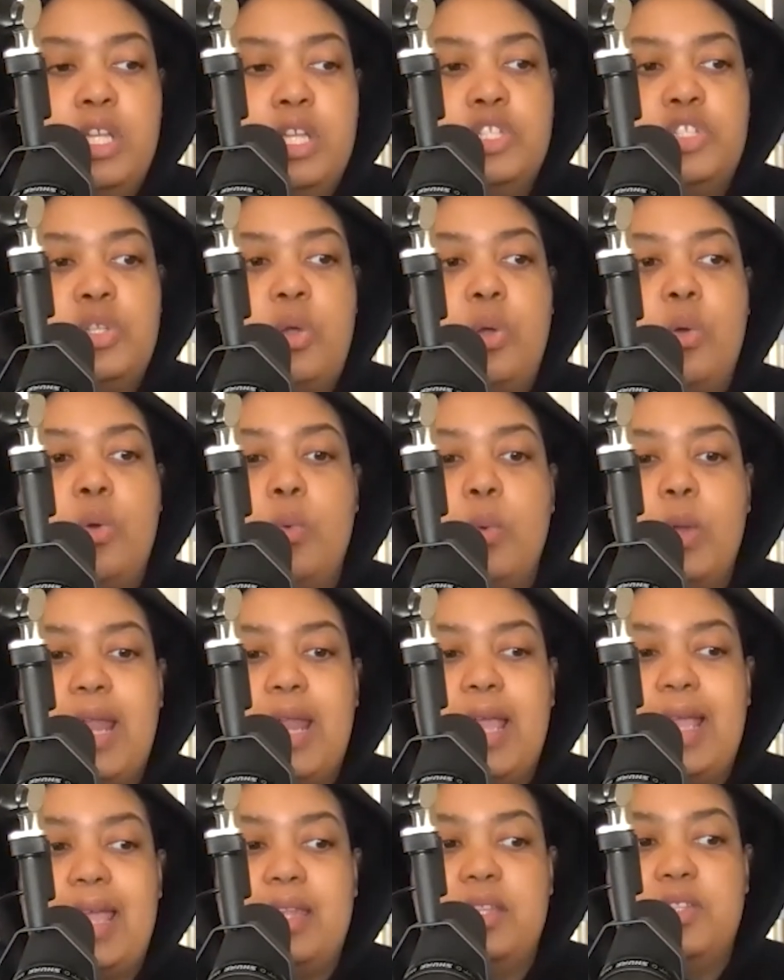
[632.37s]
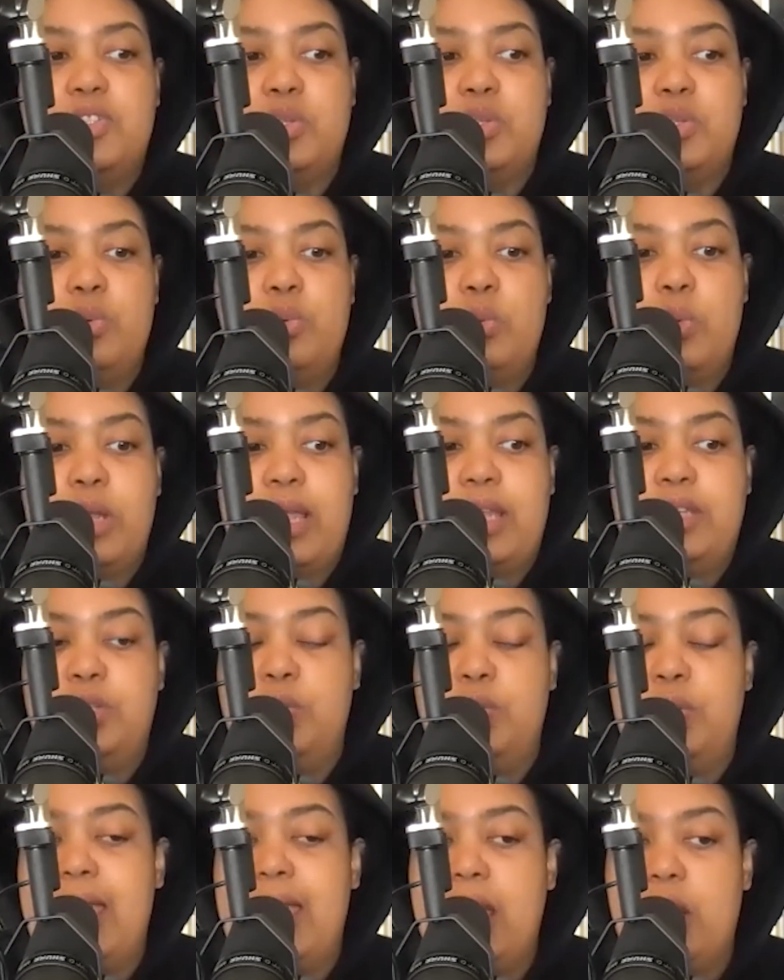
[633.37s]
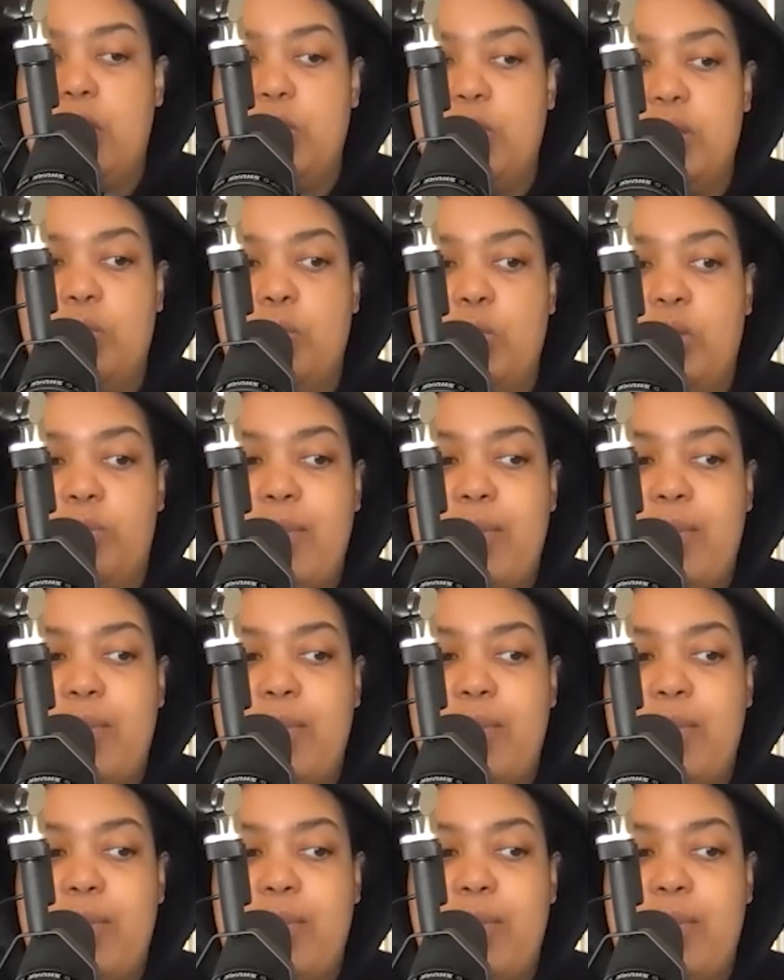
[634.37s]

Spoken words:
So when I got into what I do now with